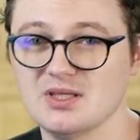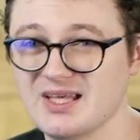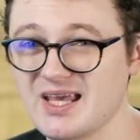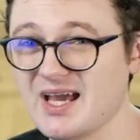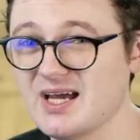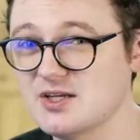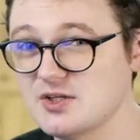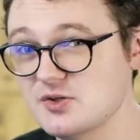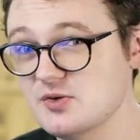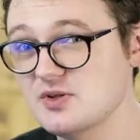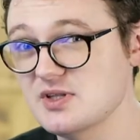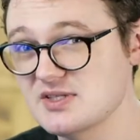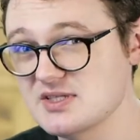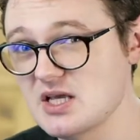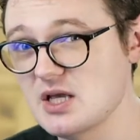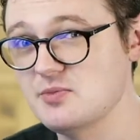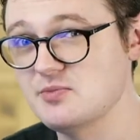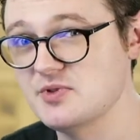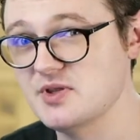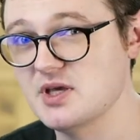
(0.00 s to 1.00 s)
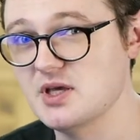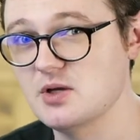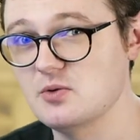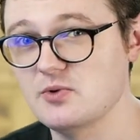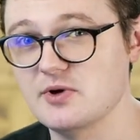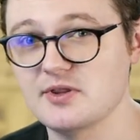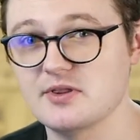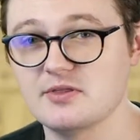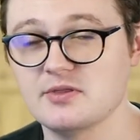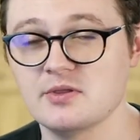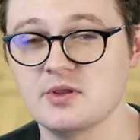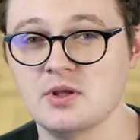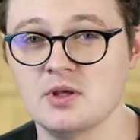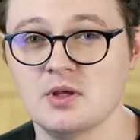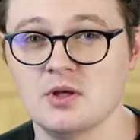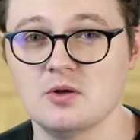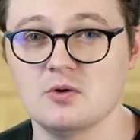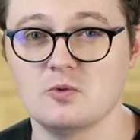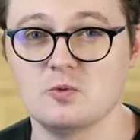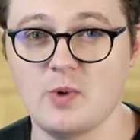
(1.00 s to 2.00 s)
Can't do the same thing with
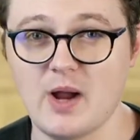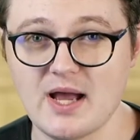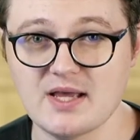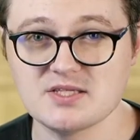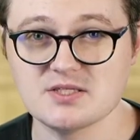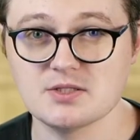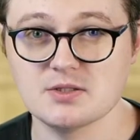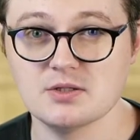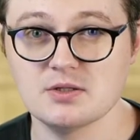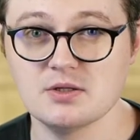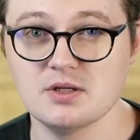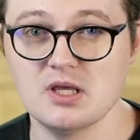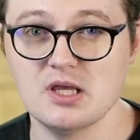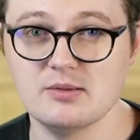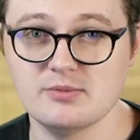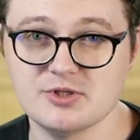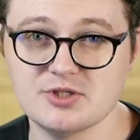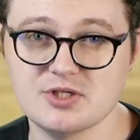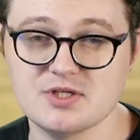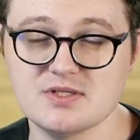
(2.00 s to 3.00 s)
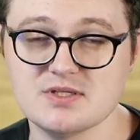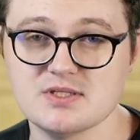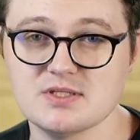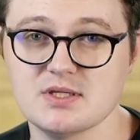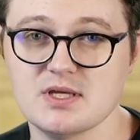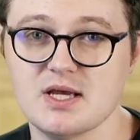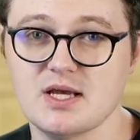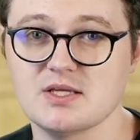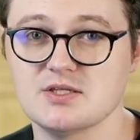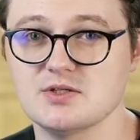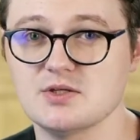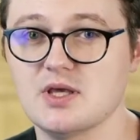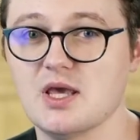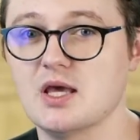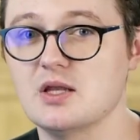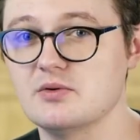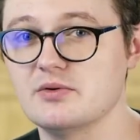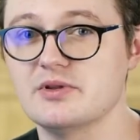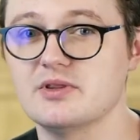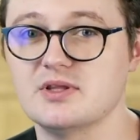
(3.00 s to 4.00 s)
raster images as you
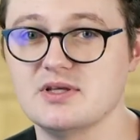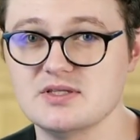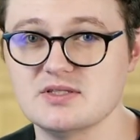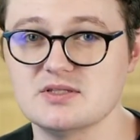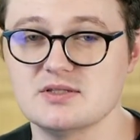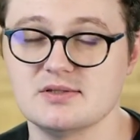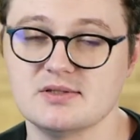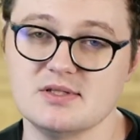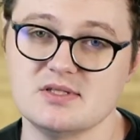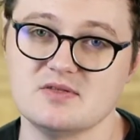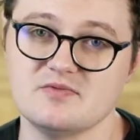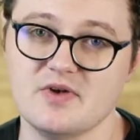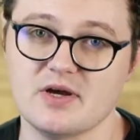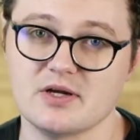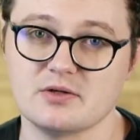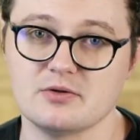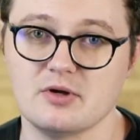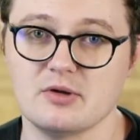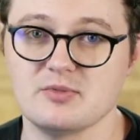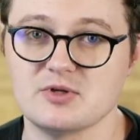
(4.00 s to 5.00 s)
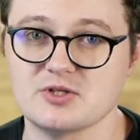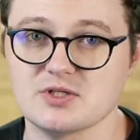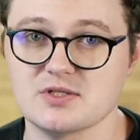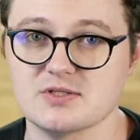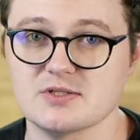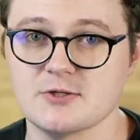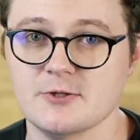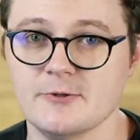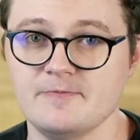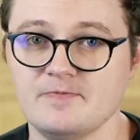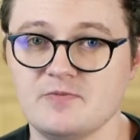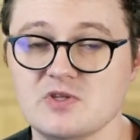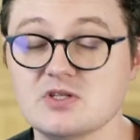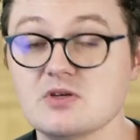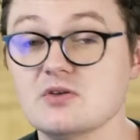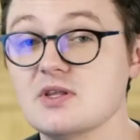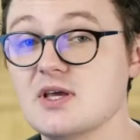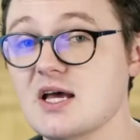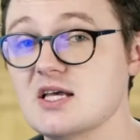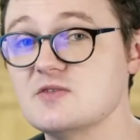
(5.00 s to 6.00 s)
can with these vector images. So
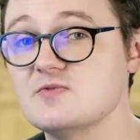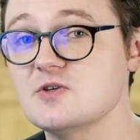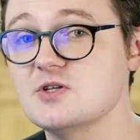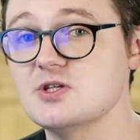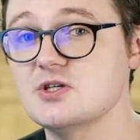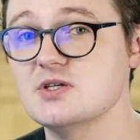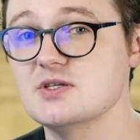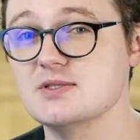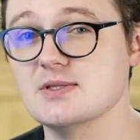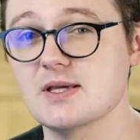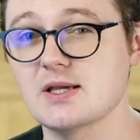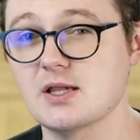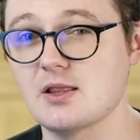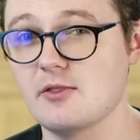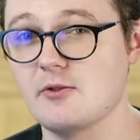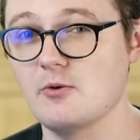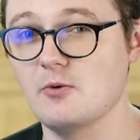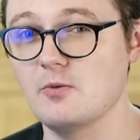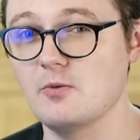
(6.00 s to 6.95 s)
the SVG is like